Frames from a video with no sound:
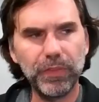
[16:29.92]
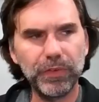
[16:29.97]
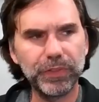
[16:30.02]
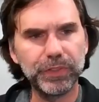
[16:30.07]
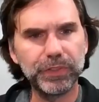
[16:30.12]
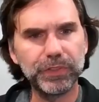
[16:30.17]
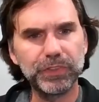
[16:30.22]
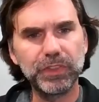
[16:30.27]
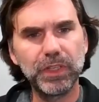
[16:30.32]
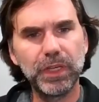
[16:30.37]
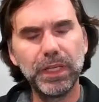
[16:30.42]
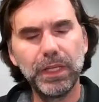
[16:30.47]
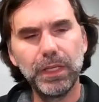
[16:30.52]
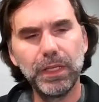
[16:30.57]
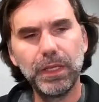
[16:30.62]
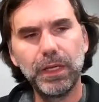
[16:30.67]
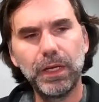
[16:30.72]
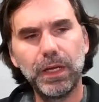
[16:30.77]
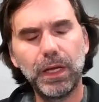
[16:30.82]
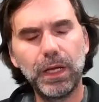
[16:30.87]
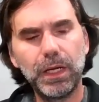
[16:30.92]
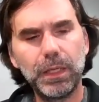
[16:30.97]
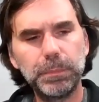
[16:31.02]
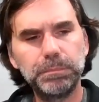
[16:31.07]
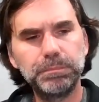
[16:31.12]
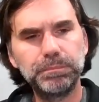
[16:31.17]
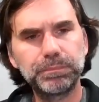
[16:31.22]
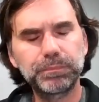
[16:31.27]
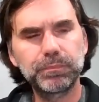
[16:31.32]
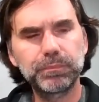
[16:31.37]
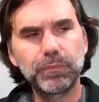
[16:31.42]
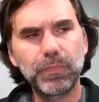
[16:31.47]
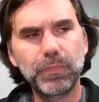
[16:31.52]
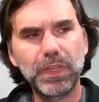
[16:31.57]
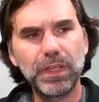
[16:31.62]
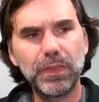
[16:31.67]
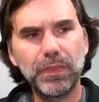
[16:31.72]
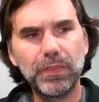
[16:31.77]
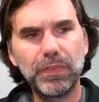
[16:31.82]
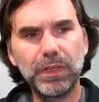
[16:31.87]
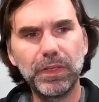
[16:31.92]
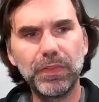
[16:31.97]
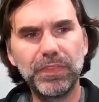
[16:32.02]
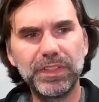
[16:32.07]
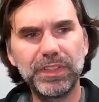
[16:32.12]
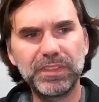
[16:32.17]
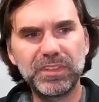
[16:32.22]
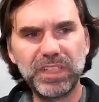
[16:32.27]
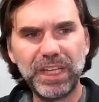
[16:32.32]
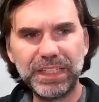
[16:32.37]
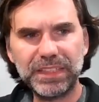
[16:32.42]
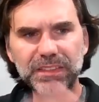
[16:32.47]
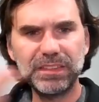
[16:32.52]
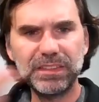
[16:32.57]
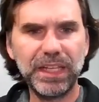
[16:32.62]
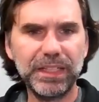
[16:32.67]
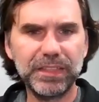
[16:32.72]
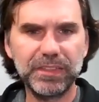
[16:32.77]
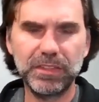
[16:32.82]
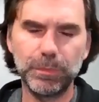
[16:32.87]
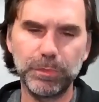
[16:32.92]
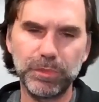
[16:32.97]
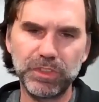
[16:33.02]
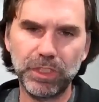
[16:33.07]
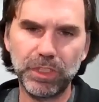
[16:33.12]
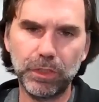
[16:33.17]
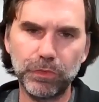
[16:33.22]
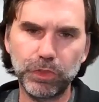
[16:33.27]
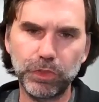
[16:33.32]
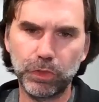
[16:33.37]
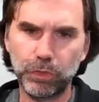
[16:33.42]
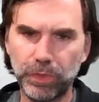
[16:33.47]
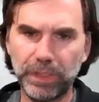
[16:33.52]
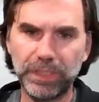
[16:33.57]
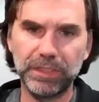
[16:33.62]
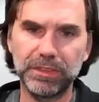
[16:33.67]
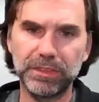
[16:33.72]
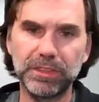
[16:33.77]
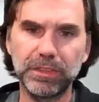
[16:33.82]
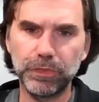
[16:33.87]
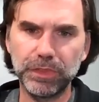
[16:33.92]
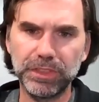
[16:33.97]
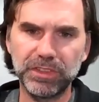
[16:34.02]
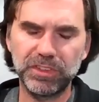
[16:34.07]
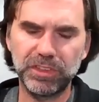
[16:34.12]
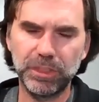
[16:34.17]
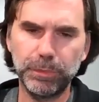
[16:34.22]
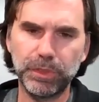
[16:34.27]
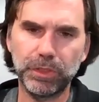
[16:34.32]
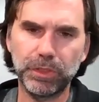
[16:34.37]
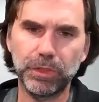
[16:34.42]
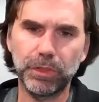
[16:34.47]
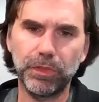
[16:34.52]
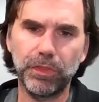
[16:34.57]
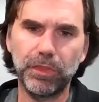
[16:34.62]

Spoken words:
others. The tech stacks themselves are relatively similar.